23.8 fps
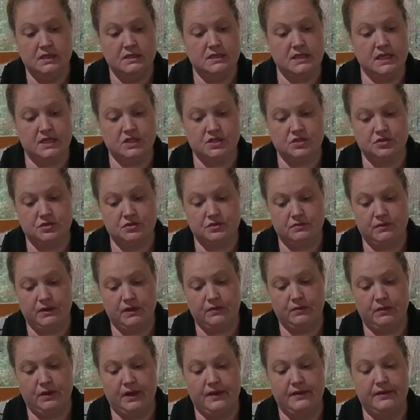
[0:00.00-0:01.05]
Texture it the way
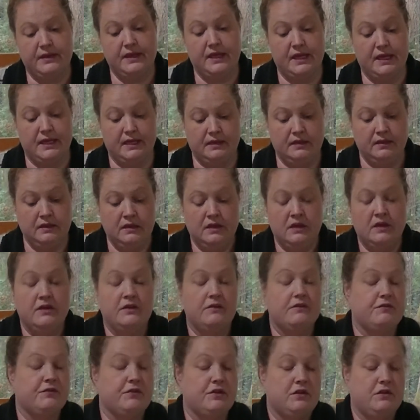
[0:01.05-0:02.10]
you want. Then
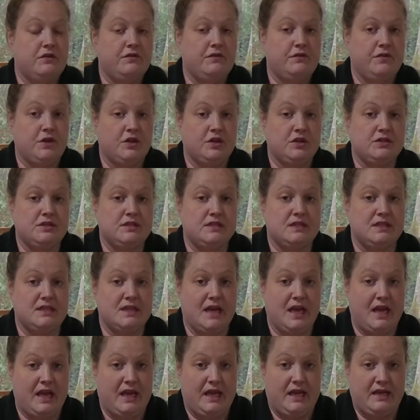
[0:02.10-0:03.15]
For the first
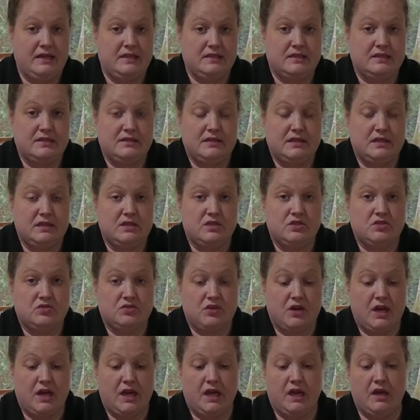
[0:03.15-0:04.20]
night that it's
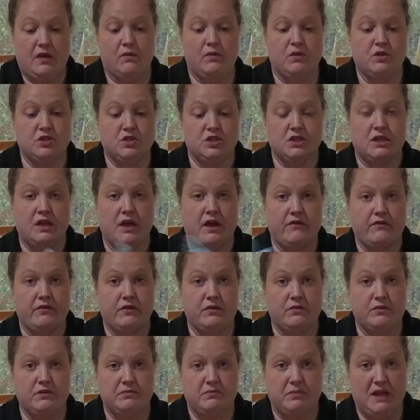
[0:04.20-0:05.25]
drying, I want you to cover
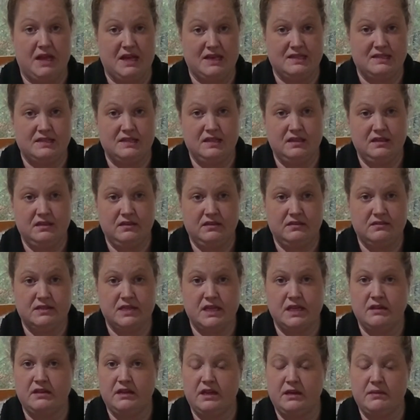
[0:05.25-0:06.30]
it with plastic.
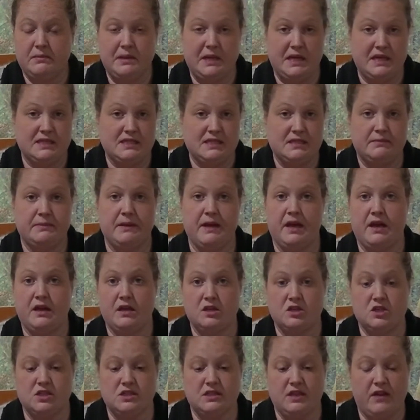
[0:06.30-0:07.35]
Take like a plastic bag
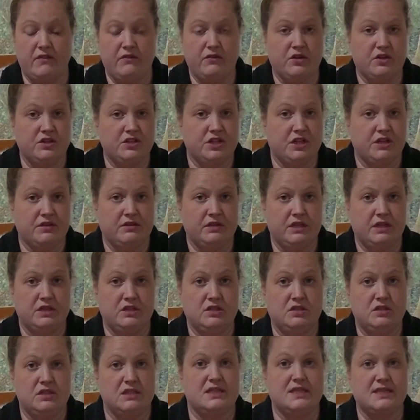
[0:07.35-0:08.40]
and just cover it
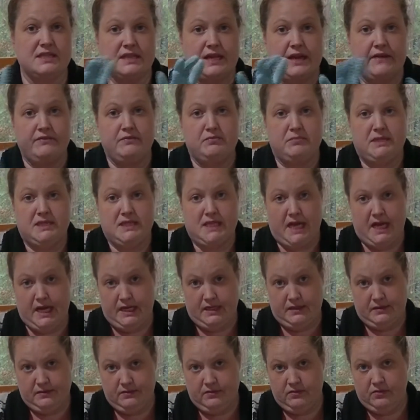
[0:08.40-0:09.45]
gently. It doesn't have to be tight,
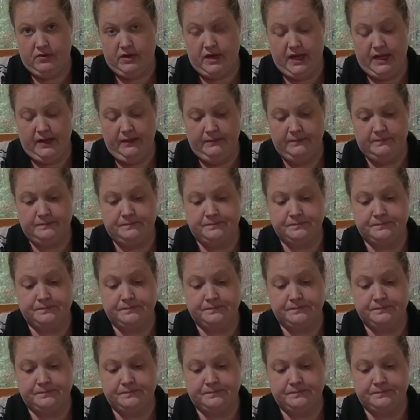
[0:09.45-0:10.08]
okay?